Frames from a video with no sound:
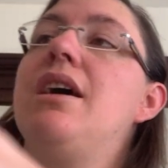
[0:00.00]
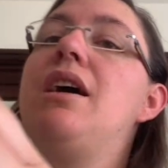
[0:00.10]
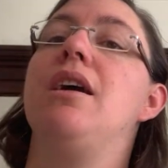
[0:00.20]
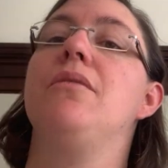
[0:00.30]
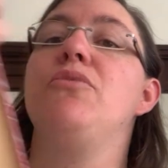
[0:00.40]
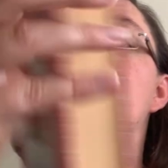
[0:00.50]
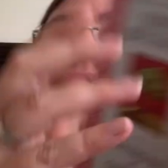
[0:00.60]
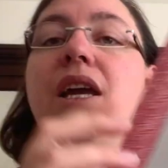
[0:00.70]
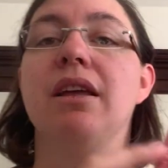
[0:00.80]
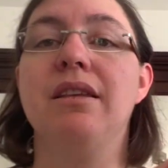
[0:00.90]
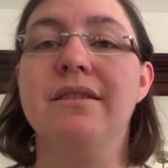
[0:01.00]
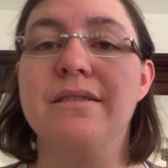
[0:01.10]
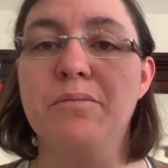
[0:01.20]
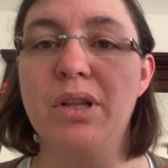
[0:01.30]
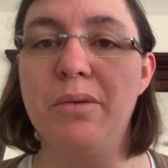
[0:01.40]
I am reading The
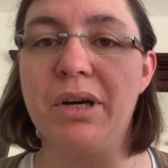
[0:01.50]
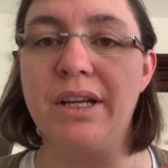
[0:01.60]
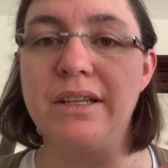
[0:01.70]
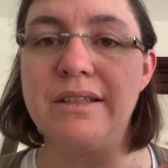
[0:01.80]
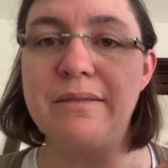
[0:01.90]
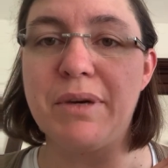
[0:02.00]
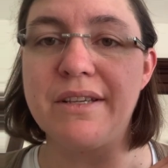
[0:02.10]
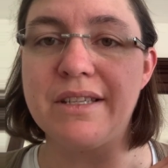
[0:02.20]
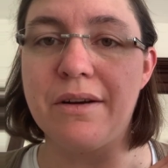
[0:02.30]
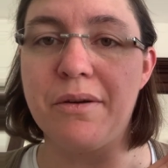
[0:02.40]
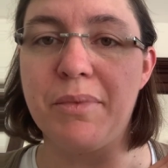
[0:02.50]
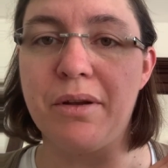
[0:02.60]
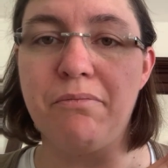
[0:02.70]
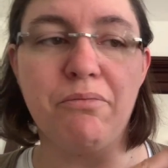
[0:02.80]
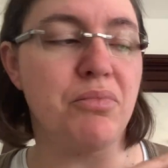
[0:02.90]
Simple Abundance by Sarah
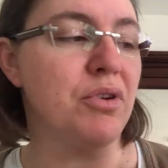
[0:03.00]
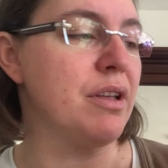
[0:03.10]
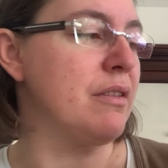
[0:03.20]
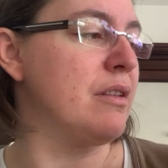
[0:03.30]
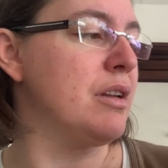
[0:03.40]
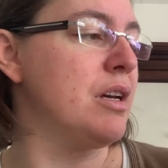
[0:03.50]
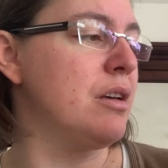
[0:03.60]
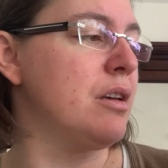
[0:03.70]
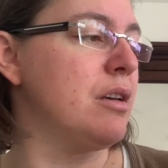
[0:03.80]
Ban Breathnach.